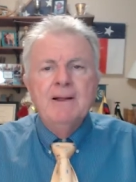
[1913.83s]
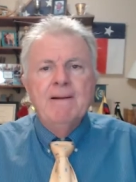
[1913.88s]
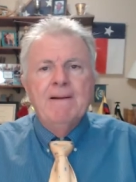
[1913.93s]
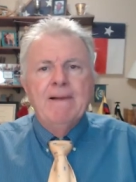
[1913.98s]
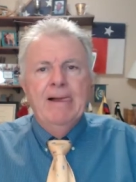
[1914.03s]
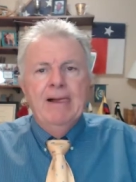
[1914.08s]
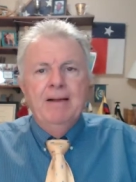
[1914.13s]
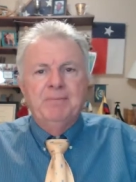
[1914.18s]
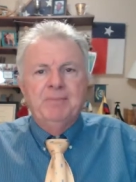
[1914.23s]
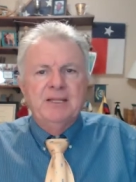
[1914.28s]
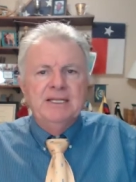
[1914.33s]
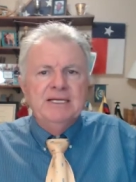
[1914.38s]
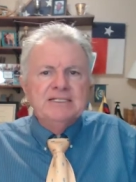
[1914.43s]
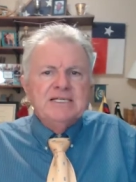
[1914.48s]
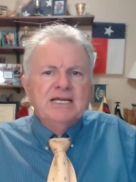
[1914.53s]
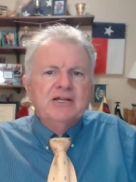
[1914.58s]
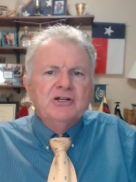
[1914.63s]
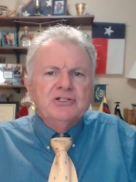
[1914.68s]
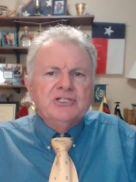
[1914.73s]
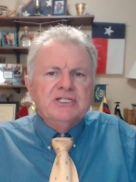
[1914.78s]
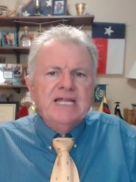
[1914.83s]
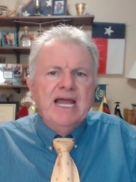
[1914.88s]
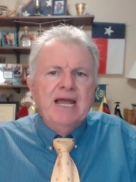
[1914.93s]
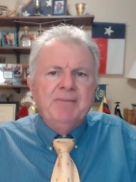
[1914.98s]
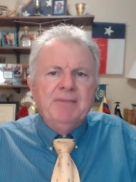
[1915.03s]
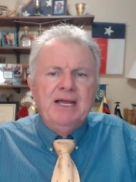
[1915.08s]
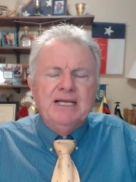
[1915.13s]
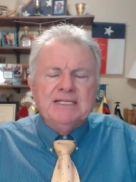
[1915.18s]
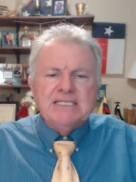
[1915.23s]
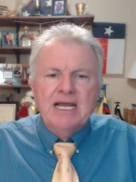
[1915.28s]
uh, please
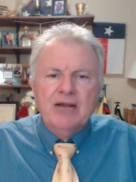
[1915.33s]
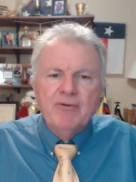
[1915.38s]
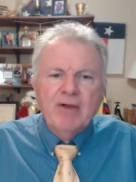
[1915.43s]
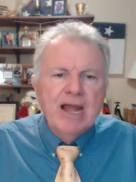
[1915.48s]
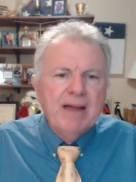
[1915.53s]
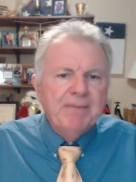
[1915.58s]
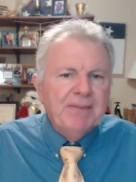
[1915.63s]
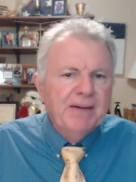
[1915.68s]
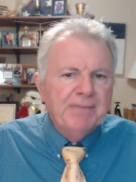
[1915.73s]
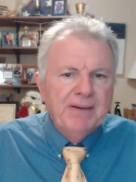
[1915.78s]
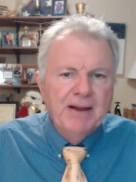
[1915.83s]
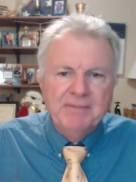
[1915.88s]
understand me as I wrap up.